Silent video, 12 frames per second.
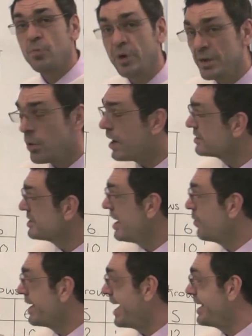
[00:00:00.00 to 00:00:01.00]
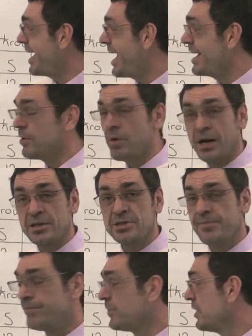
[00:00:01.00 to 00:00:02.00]
We worked out we had 8
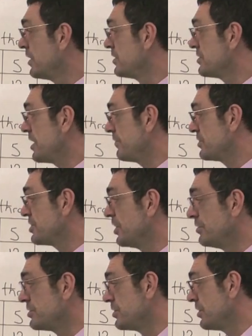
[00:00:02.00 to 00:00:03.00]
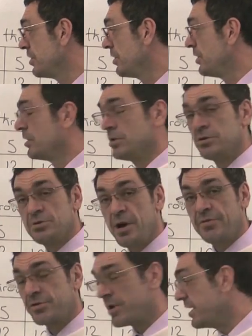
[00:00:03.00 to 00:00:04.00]
1s, 7 2s,
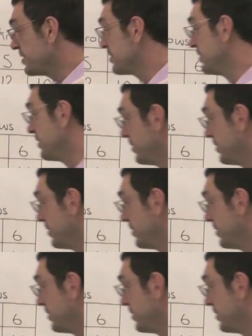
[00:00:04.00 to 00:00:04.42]
12 3s,